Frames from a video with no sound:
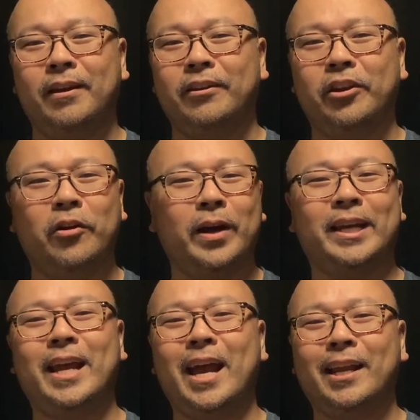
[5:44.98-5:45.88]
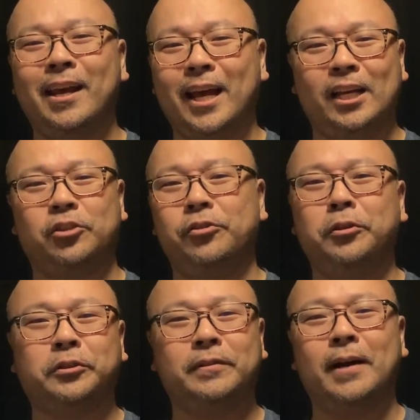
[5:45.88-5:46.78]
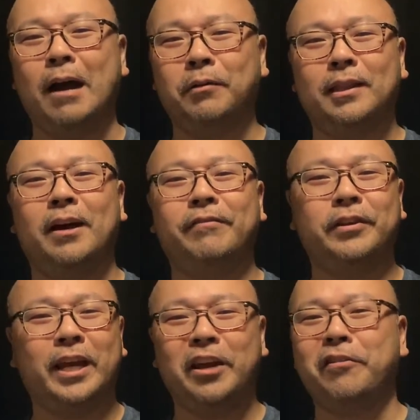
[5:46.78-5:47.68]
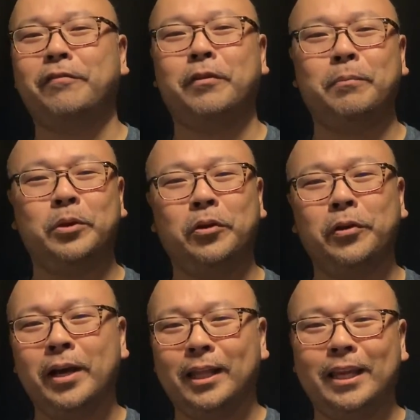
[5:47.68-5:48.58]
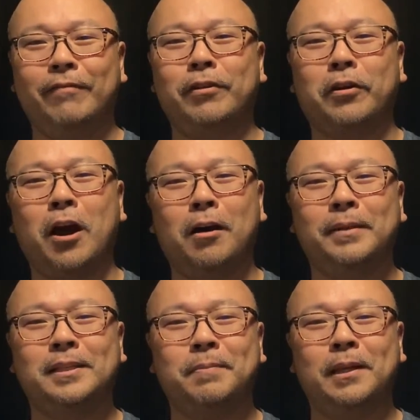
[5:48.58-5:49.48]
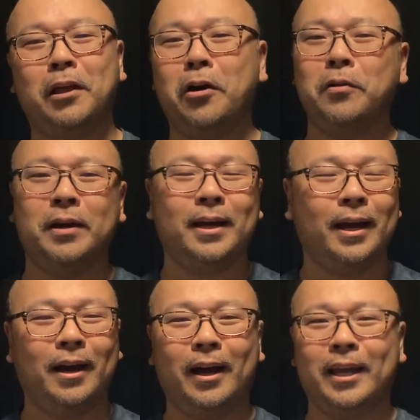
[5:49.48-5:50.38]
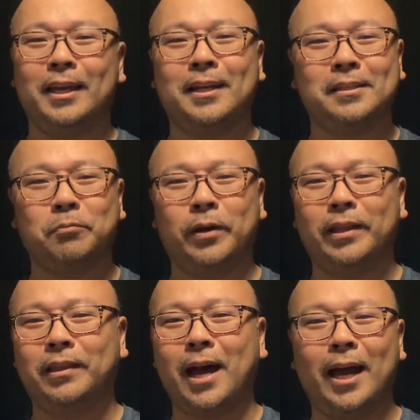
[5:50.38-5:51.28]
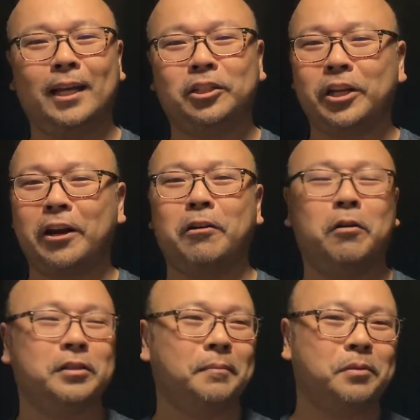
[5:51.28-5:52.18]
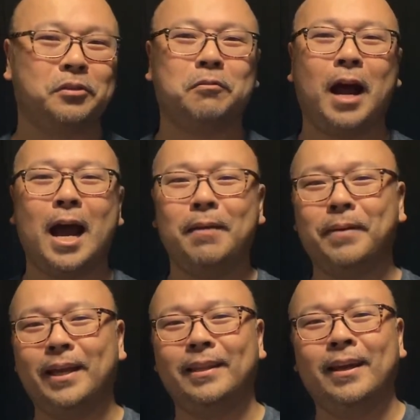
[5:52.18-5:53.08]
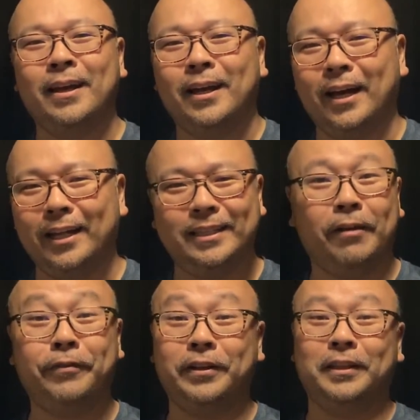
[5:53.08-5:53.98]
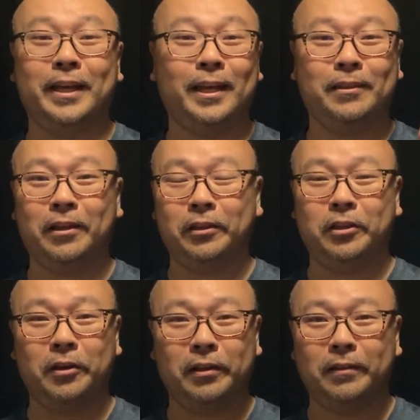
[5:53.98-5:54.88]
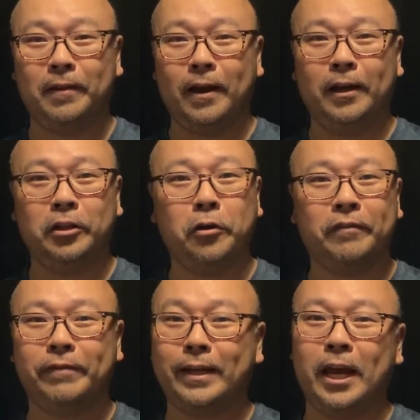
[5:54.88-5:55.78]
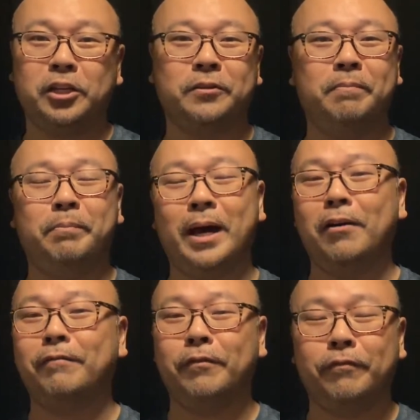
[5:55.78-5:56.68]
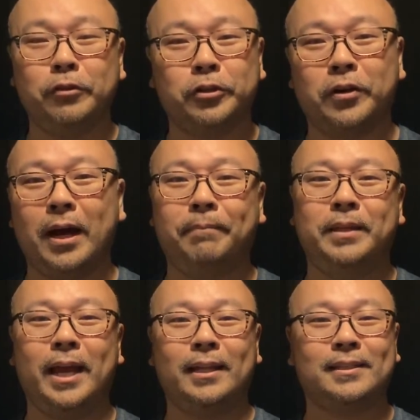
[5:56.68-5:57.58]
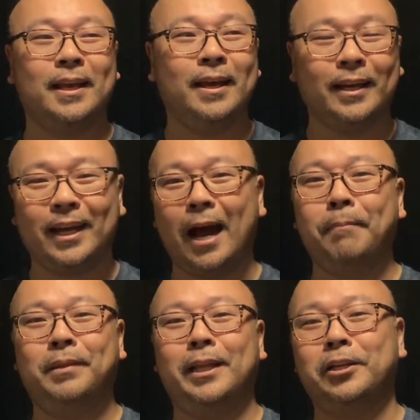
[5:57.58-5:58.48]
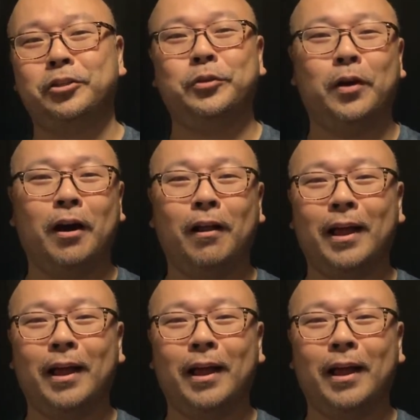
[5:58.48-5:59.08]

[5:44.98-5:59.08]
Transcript: You know, again, as usual, I would love to hear from you. Leave your comments below. Hit us with like, share, or subscribe, and definitely the notifications bell for future updates. God bless you all.